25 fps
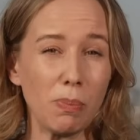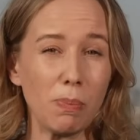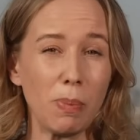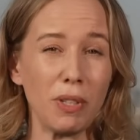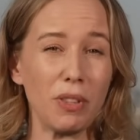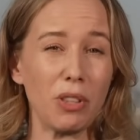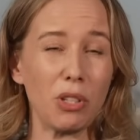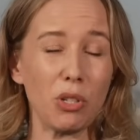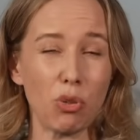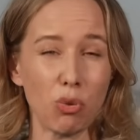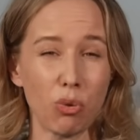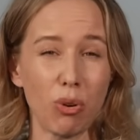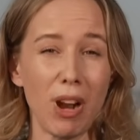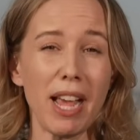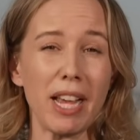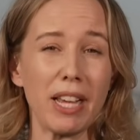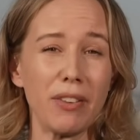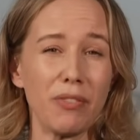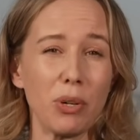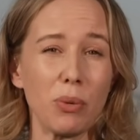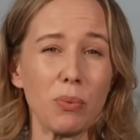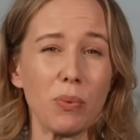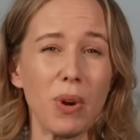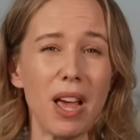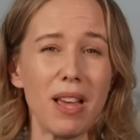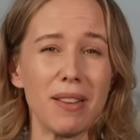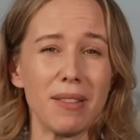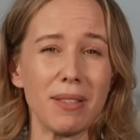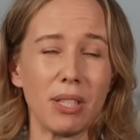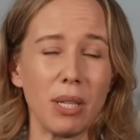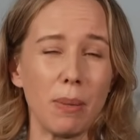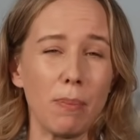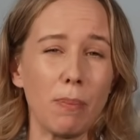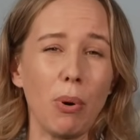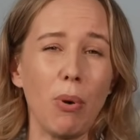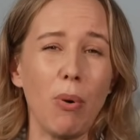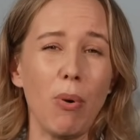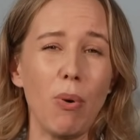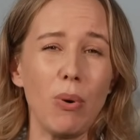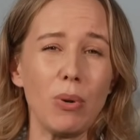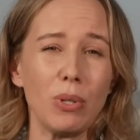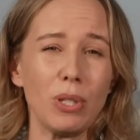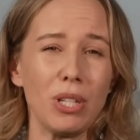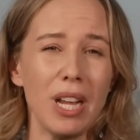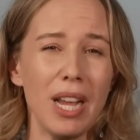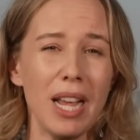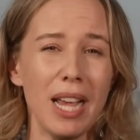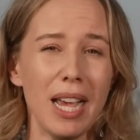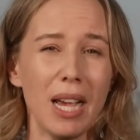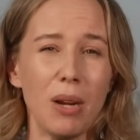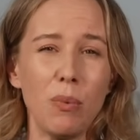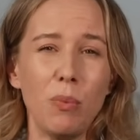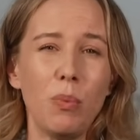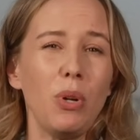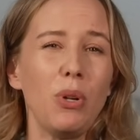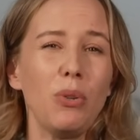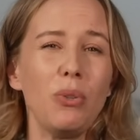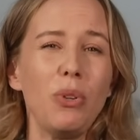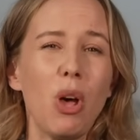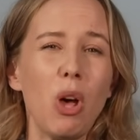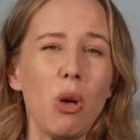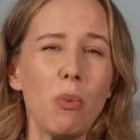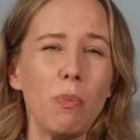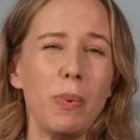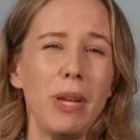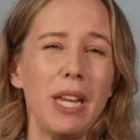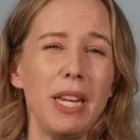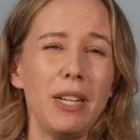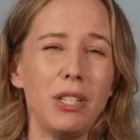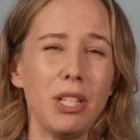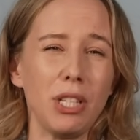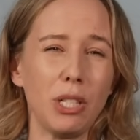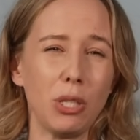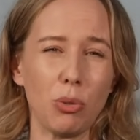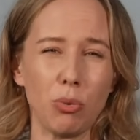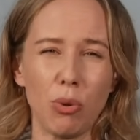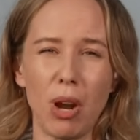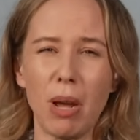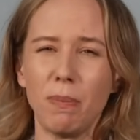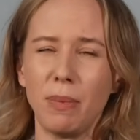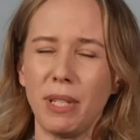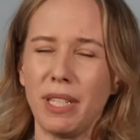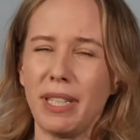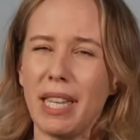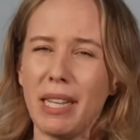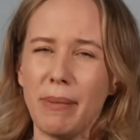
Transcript: but the track of Iran's support uh, will not be disrupted.